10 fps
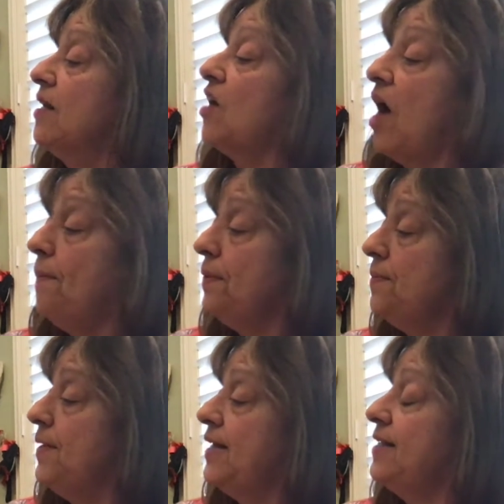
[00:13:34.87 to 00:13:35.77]

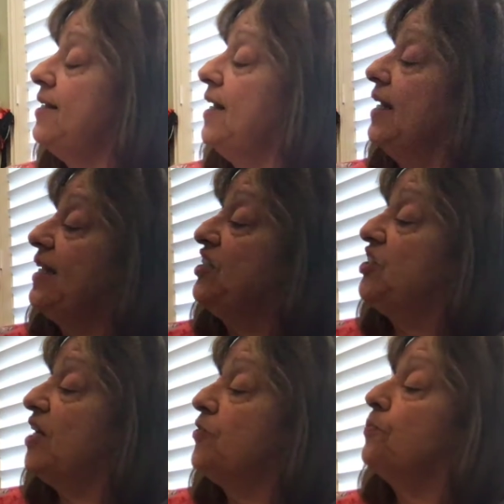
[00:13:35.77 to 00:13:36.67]
complemented
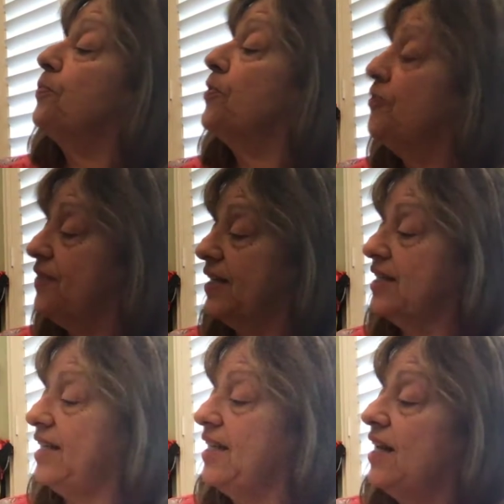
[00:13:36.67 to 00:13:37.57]
each other
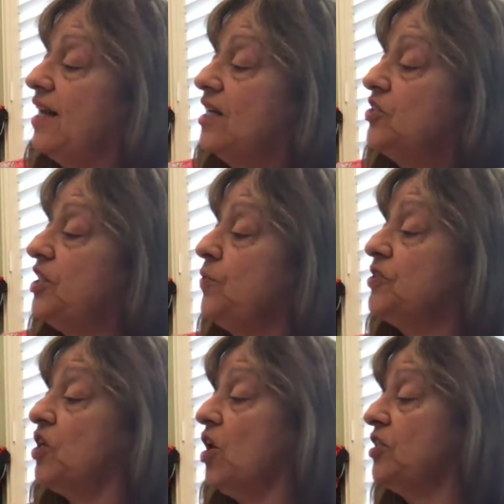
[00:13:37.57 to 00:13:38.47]
perfectly. She
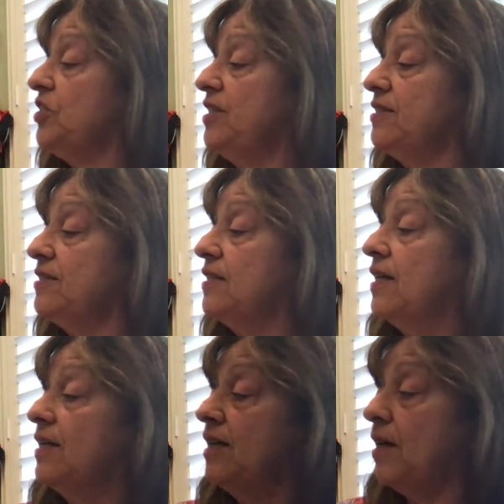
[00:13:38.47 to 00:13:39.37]
was cautious
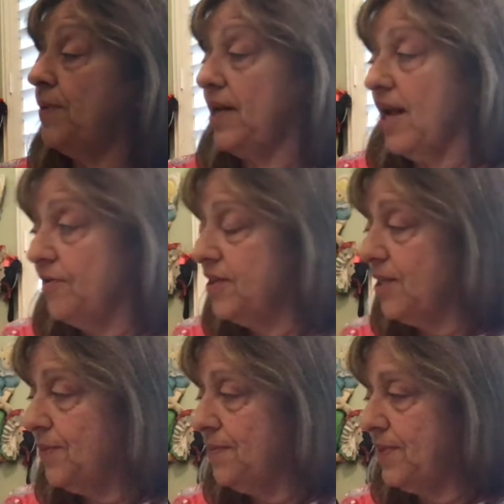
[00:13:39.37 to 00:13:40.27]
about
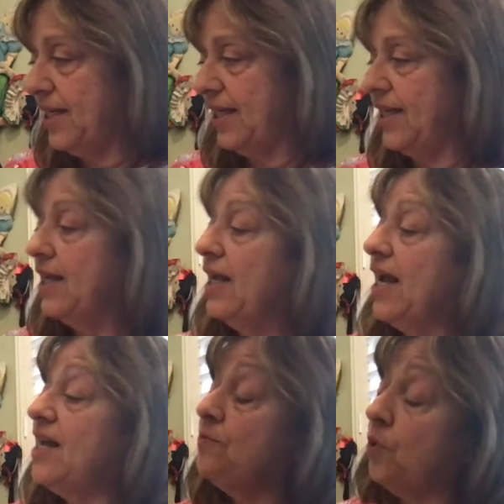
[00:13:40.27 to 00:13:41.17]
everything but money,
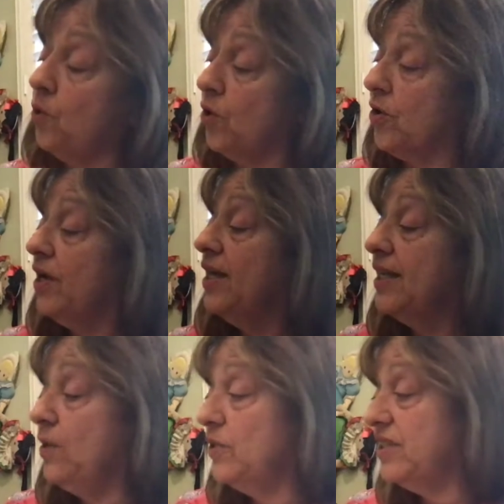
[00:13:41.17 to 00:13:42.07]
and poor.
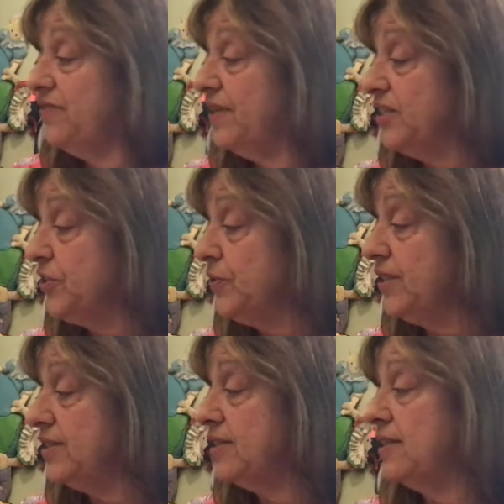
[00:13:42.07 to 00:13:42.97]
He was
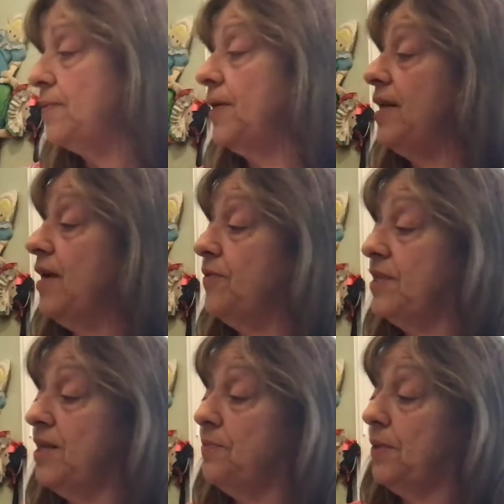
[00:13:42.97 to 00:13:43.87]
adventurous about
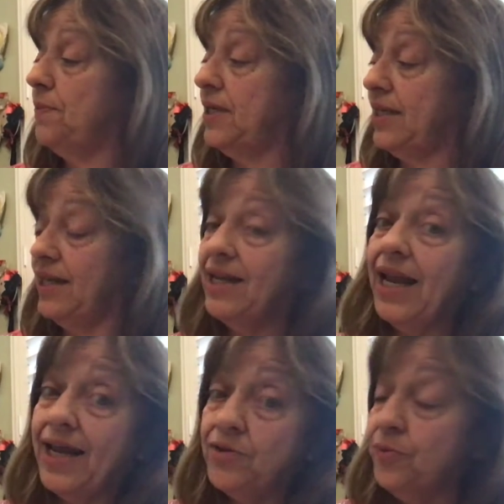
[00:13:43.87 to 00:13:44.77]
everything but money,
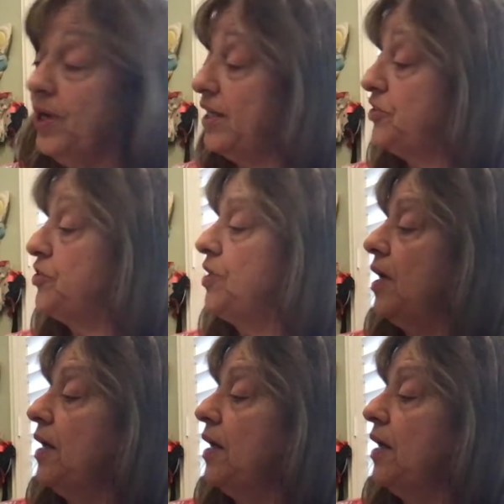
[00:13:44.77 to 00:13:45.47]
and rich.